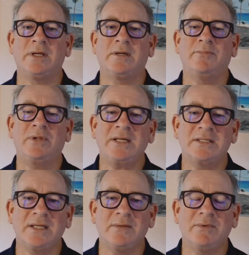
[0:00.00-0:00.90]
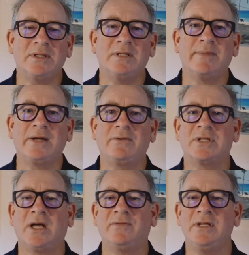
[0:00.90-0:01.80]
complexity within the
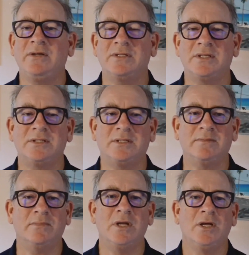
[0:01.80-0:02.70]
Microsoft ecosystem